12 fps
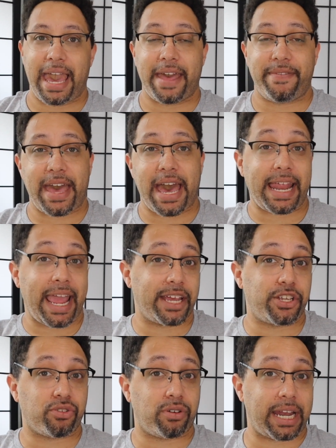And that
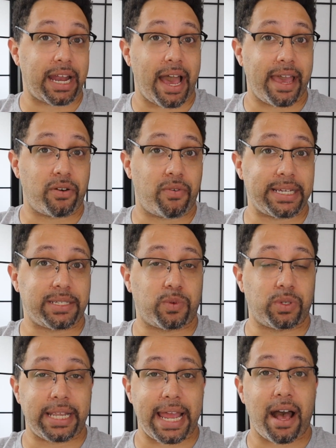Android and iOS
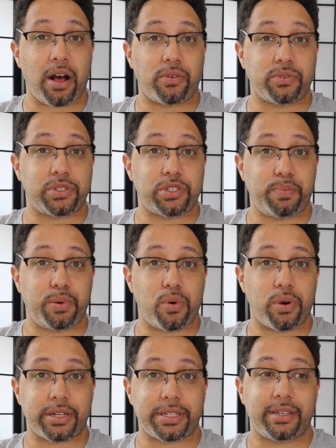will now
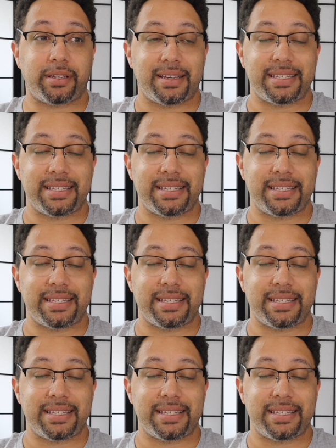support